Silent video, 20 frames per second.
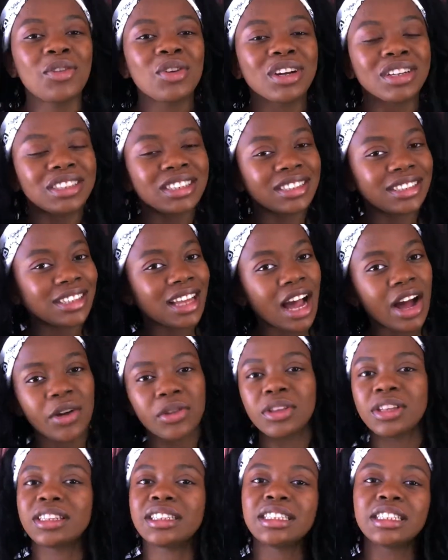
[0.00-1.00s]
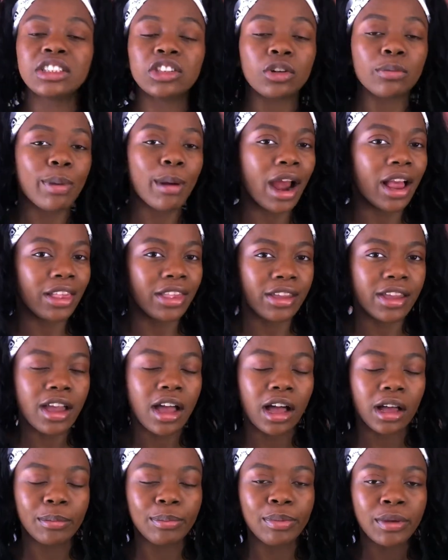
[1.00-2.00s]
And you can just see how these things are piling
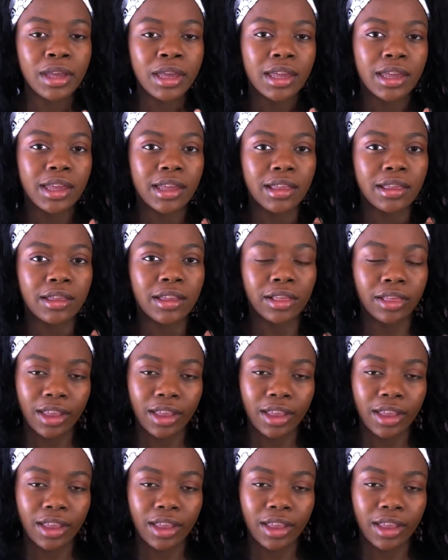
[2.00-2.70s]
up in the